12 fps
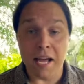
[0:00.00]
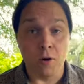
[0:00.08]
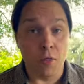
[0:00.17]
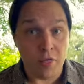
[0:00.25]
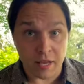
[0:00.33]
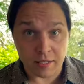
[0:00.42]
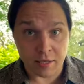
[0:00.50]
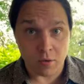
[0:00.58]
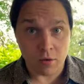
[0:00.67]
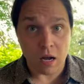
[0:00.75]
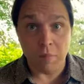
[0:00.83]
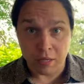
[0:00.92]
I don't think
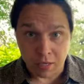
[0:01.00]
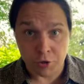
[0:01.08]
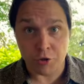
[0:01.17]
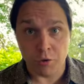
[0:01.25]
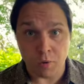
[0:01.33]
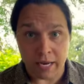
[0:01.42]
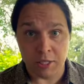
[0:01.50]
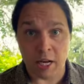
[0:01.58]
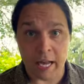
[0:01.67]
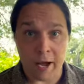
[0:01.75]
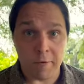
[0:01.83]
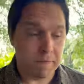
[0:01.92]
so. I'm going to show you why.
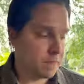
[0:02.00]
Check it out.